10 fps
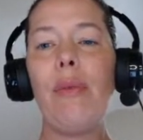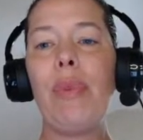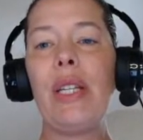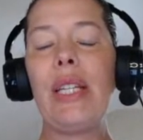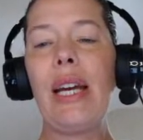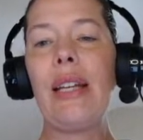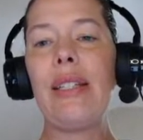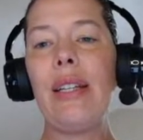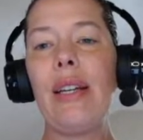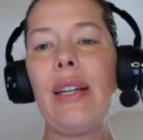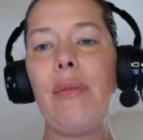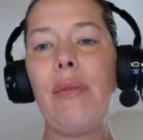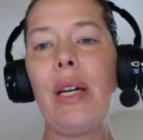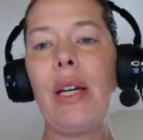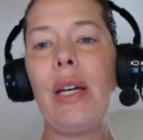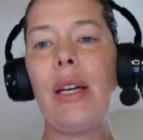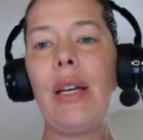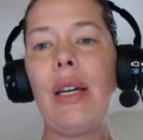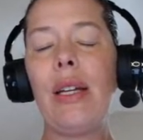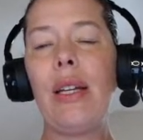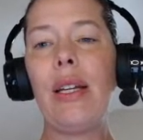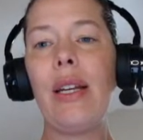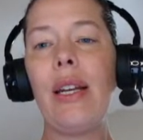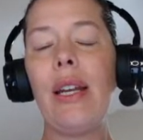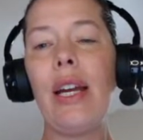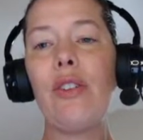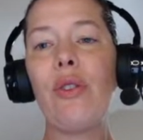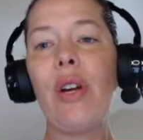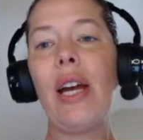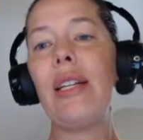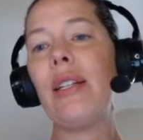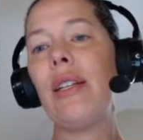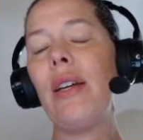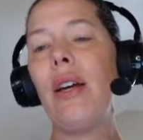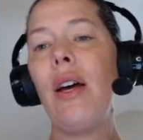potassium nitrite.